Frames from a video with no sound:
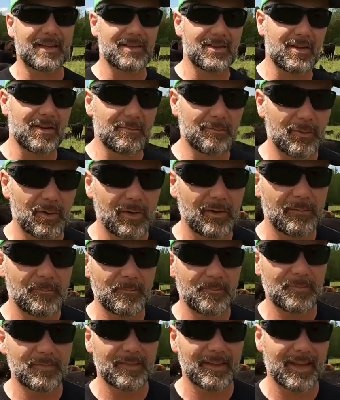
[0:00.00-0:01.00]
that young bull
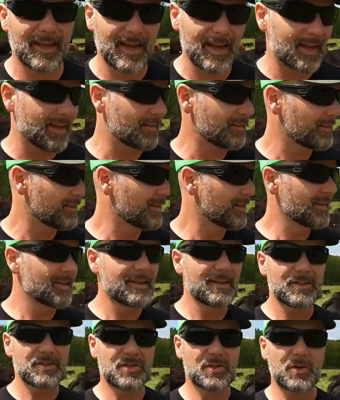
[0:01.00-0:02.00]
and
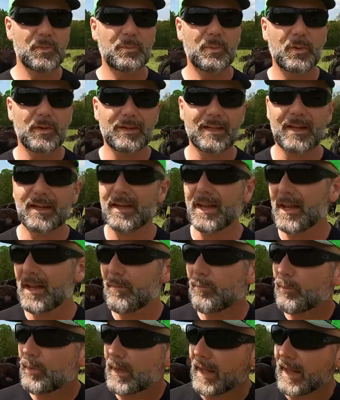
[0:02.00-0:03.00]
to put an
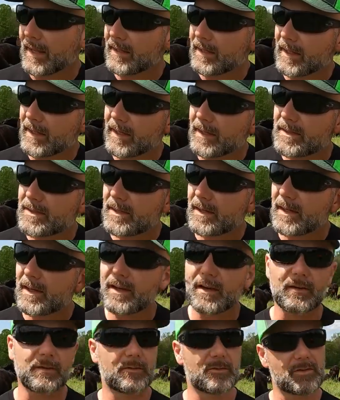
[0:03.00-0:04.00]
implant in its
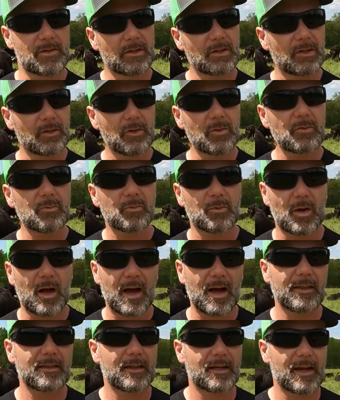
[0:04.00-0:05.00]
ear. There's a little
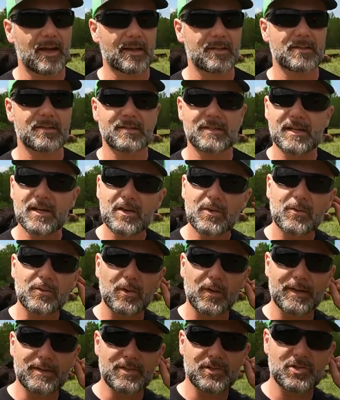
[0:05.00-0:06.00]
rod that has
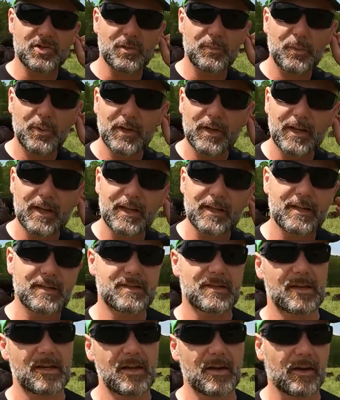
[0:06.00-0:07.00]
steroids that you put in
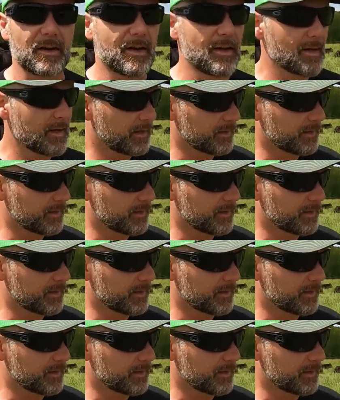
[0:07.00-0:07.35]
its ear.